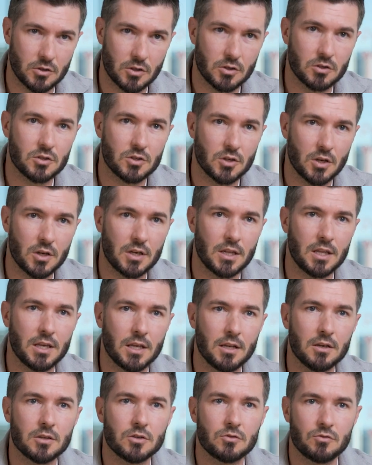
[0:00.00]
there's concern in the
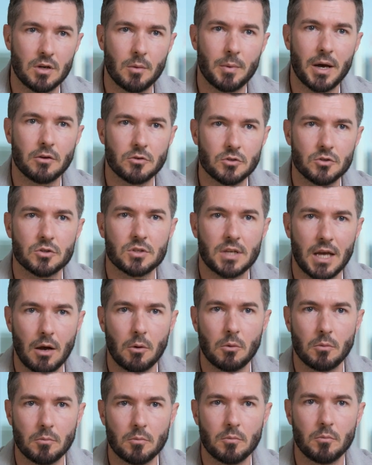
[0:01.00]
industry about just
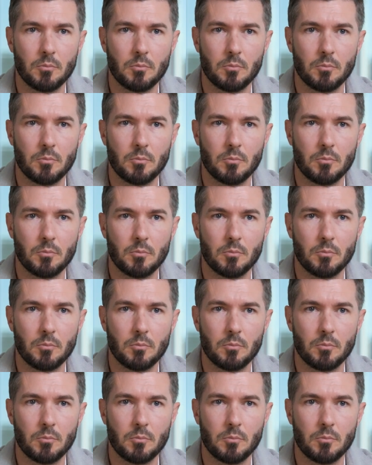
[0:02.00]
how